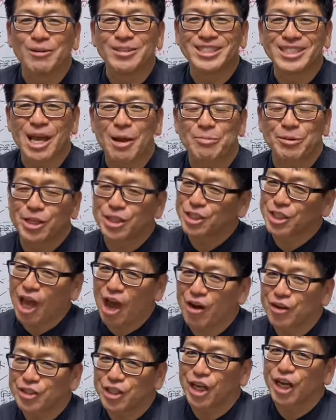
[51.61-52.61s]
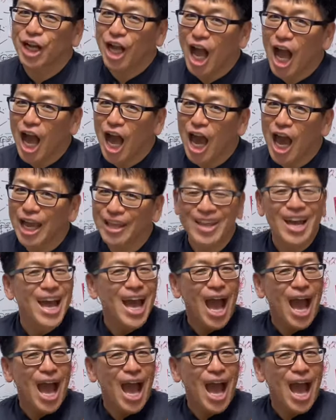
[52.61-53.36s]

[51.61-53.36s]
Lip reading: Japanese Culture Guide.